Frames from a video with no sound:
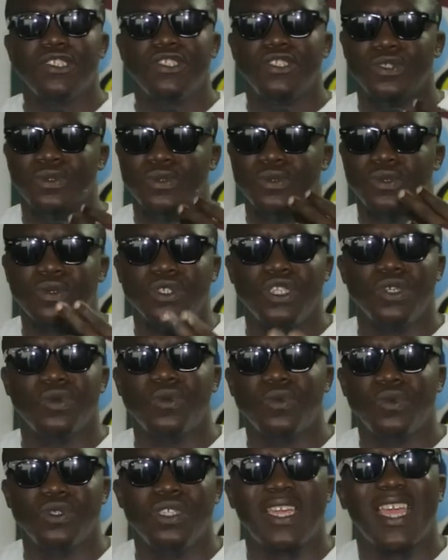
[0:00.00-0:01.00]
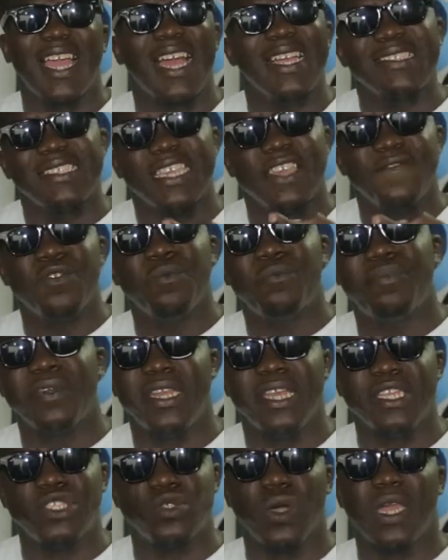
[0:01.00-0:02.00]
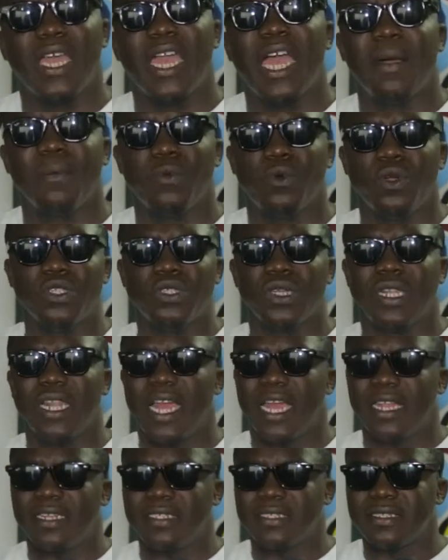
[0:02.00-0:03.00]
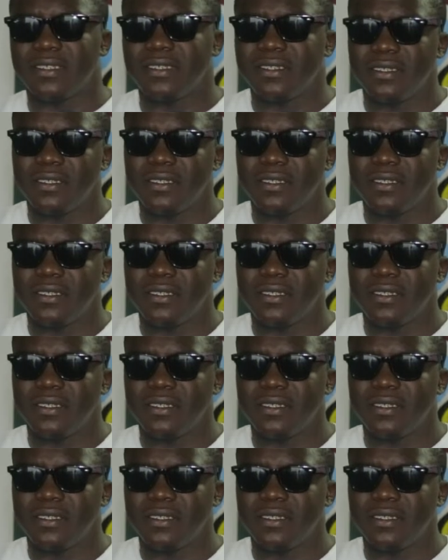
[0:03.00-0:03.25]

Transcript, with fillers: You you you can't even predict where I'm going to land.